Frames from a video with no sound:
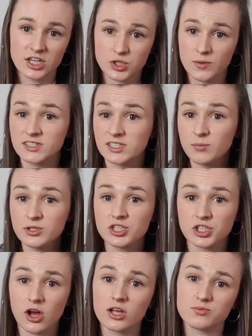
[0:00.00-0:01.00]
So if someone
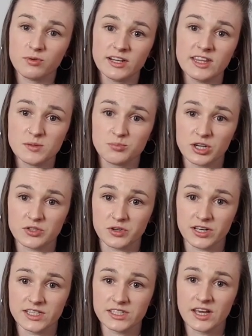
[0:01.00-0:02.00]
starts reading this press
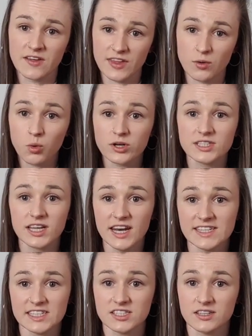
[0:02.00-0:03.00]
release, they want to
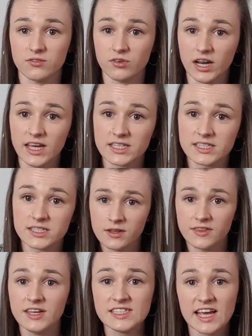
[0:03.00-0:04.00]
listen to the release.
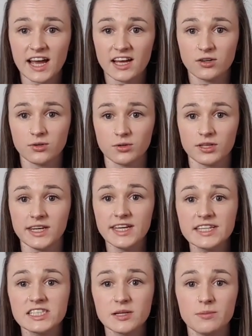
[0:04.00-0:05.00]
This angle
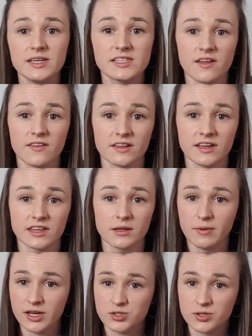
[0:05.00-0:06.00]
needs to be something that
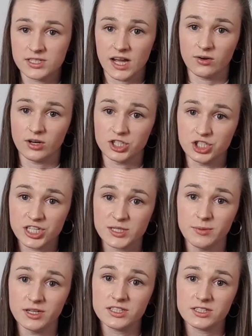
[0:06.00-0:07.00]
makes you sound
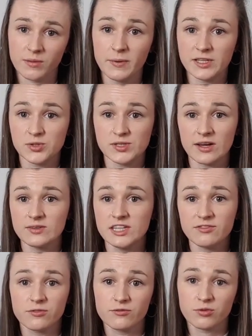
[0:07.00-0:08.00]
legitimate, makes you sound
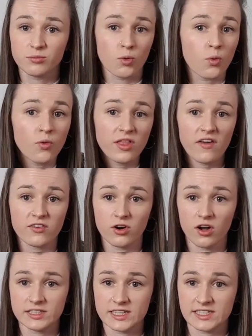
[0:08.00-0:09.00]
different from all the other
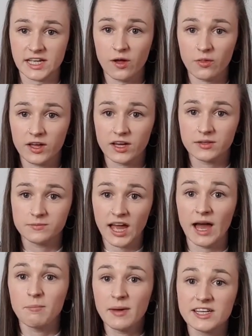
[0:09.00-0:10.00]
artists out there,
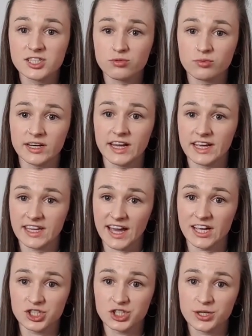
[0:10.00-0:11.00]
and makes the reader
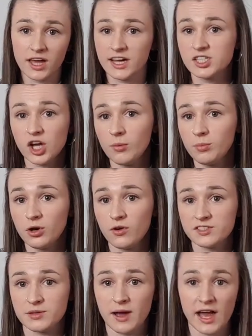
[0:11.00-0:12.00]
engaged. Example of
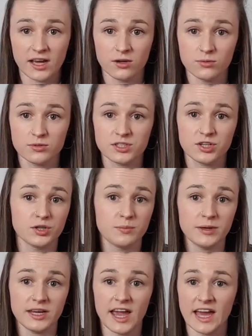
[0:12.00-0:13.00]
some angles could
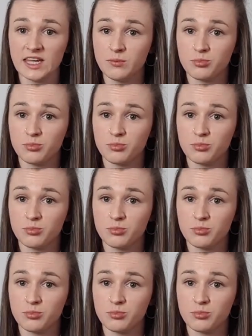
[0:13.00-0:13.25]
be any